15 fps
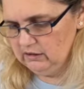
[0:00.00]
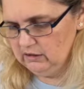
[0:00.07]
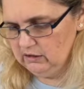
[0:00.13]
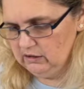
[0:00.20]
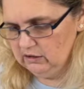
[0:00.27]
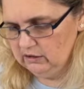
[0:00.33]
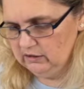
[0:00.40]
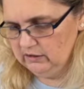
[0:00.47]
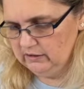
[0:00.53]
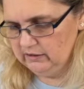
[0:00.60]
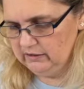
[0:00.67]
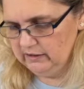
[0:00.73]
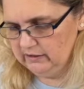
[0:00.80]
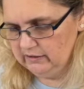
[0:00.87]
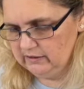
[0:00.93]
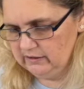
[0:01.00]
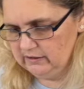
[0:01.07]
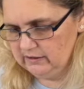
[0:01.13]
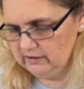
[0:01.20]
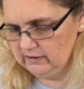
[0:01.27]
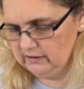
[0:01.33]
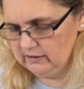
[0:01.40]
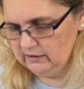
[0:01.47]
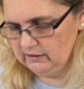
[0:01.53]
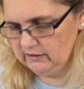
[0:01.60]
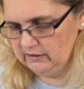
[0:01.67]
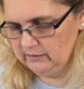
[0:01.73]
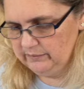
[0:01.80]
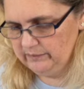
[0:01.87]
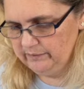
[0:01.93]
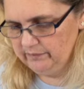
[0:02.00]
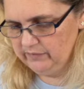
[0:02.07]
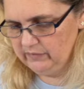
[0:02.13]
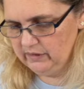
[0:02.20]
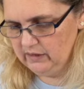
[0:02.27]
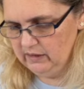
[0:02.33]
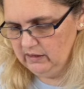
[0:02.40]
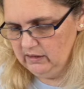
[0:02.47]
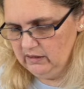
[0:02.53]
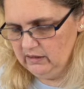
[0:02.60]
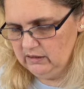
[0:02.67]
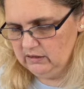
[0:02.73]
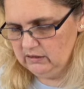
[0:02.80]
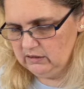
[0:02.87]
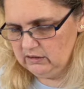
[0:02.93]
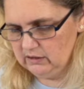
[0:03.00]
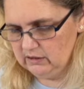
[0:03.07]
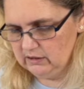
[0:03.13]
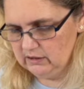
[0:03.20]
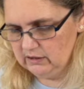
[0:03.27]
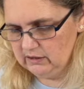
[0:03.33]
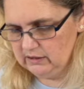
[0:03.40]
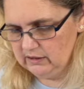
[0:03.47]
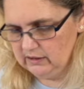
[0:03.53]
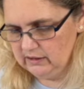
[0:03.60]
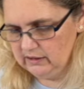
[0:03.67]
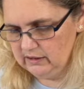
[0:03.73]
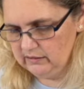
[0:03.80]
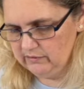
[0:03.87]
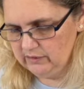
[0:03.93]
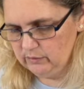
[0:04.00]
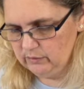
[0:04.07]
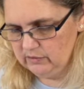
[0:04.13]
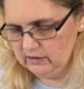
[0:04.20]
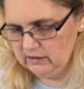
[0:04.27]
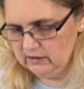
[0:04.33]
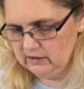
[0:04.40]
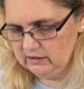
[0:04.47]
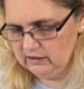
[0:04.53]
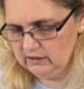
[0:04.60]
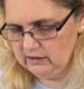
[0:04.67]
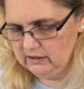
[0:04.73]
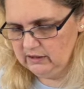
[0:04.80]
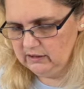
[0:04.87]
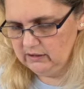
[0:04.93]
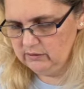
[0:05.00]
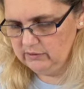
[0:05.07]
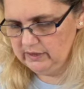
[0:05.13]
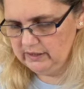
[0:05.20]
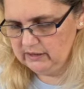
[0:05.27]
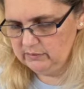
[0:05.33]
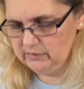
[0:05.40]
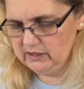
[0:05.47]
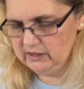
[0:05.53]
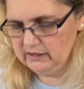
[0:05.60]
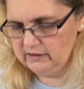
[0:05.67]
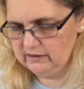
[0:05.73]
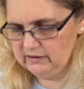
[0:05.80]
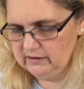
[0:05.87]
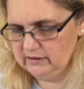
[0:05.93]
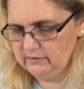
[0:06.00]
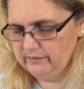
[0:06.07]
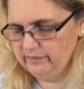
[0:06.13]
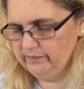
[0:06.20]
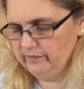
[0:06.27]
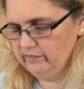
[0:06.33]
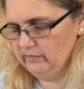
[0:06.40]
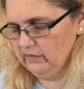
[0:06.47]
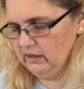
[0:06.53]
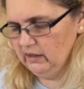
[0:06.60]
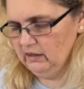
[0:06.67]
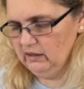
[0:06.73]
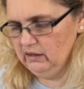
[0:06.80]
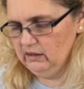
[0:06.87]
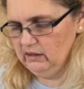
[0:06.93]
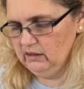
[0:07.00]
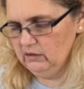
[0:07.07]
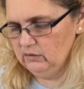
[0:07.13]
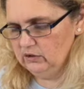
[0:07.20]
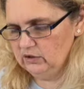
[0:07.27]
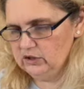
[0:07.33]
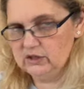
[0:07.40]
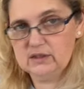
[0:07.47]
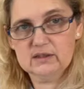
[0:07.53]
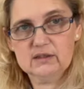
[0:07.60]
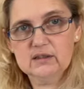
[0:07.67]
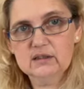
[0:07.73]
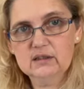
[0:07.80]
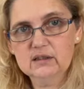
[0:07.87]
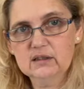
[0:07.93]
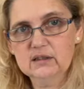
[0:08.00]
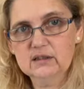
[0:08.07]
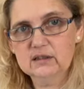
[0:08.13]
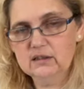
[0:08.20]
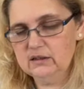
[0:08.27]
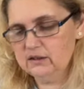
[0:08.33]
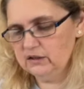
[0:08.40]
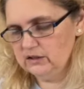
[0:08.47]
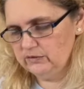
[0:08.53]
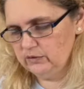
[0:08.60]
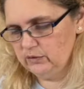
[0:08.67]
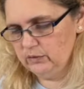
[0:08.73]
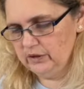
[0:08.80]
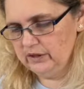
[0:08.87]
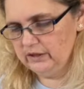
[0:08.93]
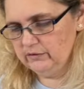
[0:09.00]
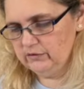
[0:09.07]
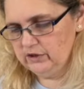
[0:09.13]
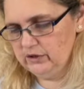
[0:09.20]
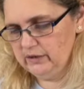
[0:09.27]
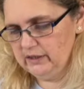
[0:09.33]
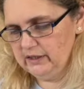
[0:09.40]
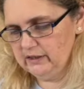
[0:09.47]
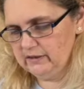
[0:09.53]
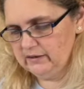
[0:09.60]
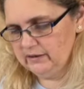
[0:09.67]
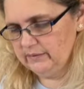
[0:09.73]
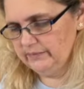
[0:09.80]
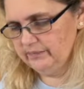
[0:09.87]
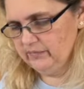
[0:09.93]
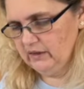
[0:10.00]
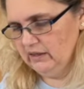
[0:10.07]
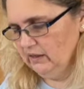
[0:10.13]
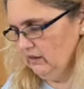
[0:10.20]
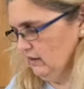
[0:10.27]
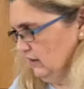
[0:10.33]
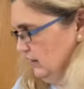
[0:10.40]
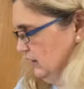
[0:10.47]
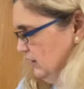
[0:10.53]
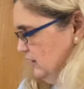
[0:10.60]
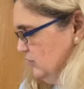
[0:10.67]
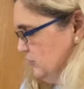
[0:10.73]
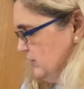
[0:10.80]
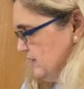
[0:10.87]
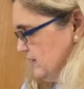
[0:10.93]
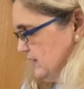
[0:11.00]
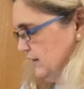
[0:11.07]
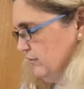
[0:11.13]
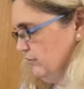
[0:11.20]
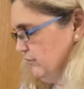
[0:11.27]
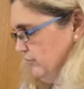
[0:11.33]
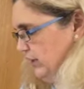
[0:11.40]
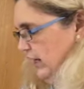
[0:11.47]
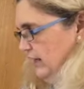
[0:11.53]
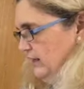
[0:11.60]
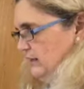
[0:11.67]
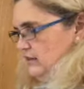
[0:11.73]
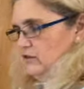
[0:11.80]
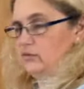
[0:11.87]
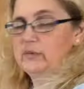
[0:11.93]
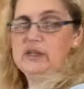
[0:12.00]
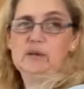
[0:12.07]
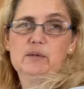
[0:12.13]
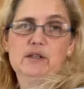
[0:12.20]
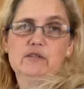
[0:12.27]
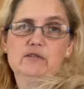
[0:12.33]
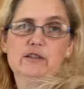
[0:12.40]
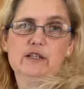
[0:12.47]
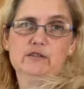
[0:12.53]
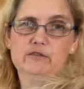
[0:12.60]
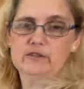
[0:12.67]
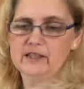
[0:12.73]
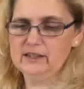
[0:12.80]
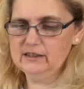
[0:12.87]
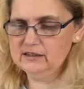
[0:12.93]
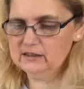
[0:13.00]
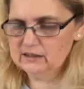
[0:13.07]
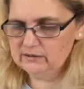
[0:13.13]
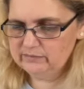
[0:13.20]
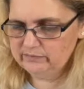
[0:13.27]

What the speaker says: on the other side, so that I have them in the correct place, which is a useful way of doing it. Interesting fact, or maybe a fun fact,